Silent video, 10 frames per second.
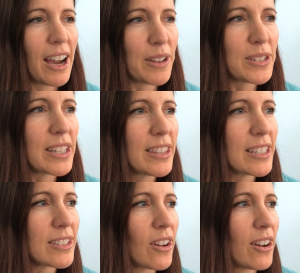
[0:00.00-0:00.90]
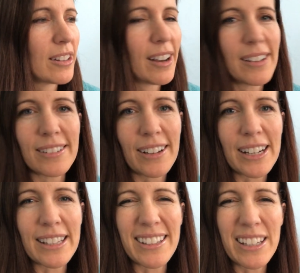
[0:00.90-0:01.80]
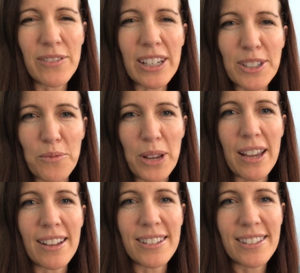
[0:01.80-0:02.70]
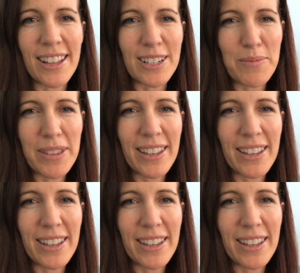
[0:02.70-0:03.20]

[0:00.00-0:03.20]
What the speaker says: I did this all on kind of evenings and weekends, that type of